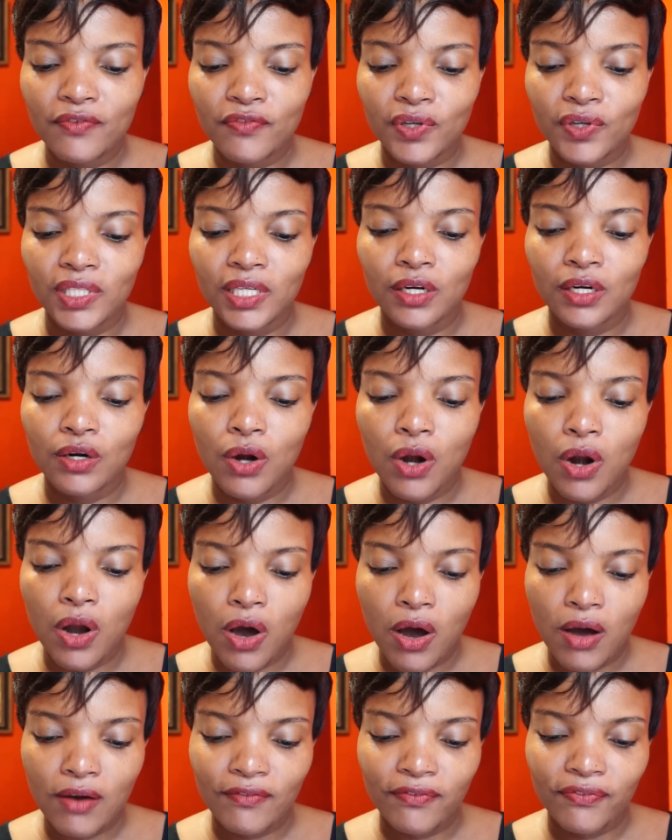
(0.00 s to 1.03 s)
for the
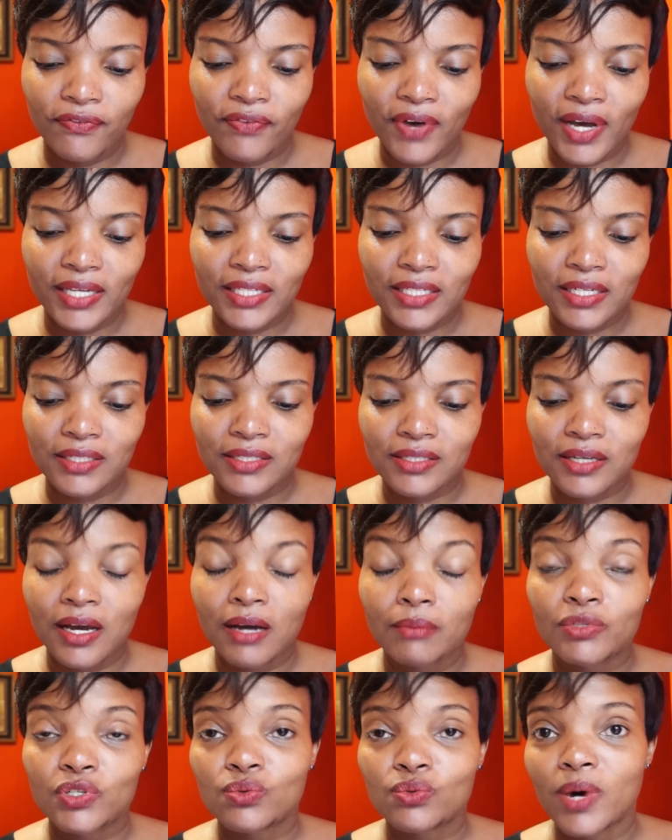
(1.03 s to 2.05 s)
long fight has
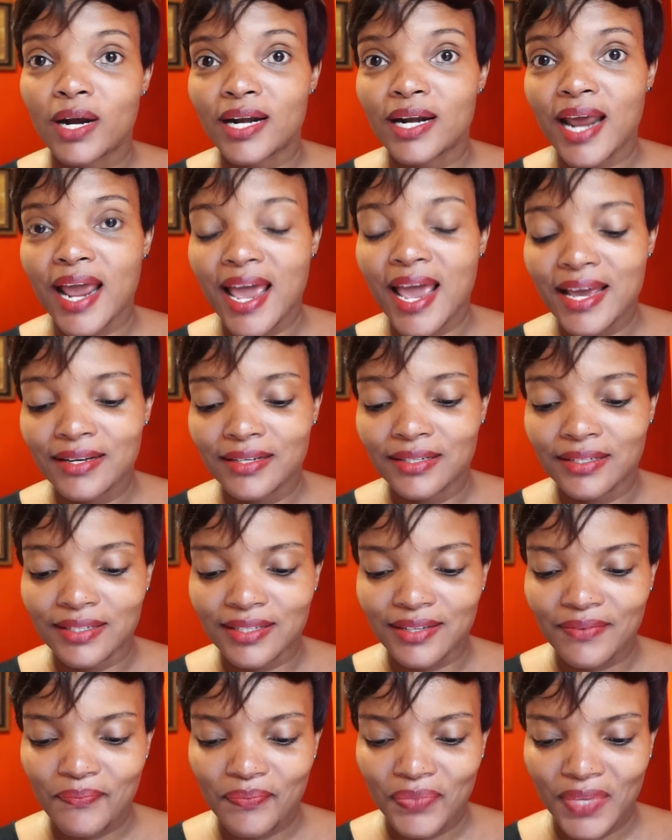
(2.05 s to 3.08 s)
come to an
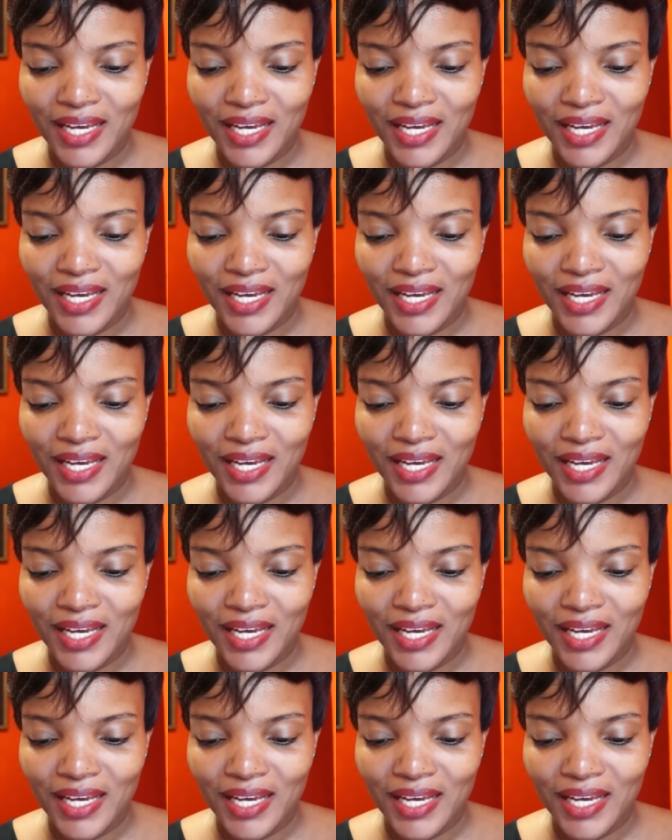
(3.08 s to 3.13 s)
end.